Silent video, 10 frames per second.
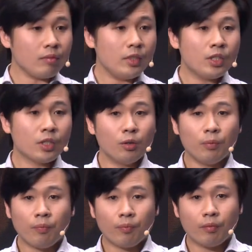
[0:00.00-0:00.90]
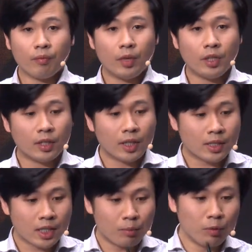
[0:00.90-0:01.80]
So in the
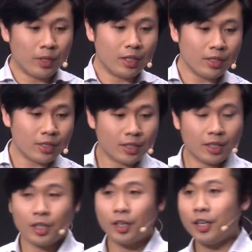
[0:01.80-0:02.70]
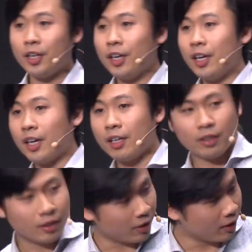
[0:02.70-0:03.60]
next couple minutes, I
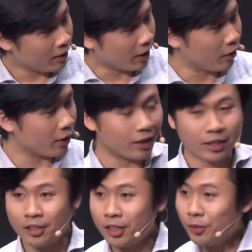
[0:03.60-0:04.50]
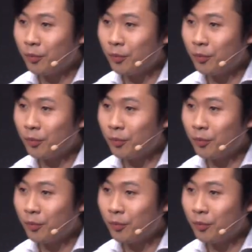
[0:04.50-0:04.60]
gotta take a look at there